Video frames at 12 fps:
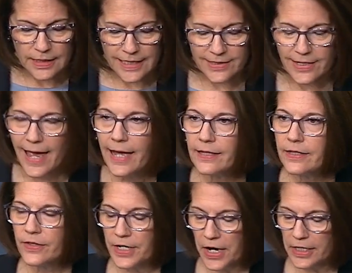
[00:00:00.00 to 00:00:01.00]

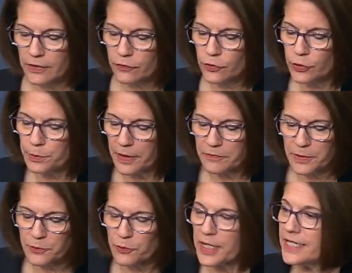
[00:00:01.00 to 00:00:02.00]
exactly the kind of group I've
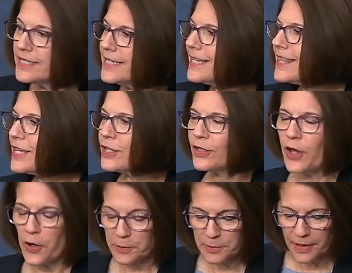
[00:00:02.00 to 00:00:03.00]
been raising the
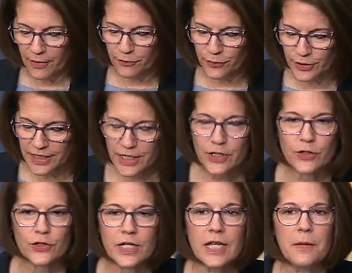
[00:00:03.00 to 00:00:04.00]
alarm about for
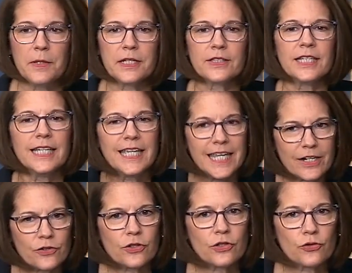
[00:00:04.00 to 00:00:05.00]
years. Because
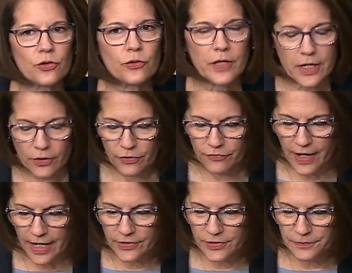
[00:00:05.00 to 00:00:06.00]
here's the truth, here are the
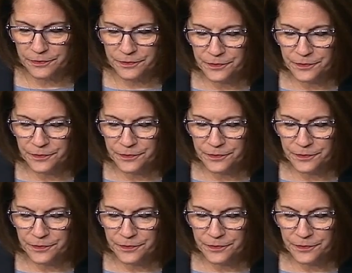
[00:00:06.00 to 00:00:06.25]
facts.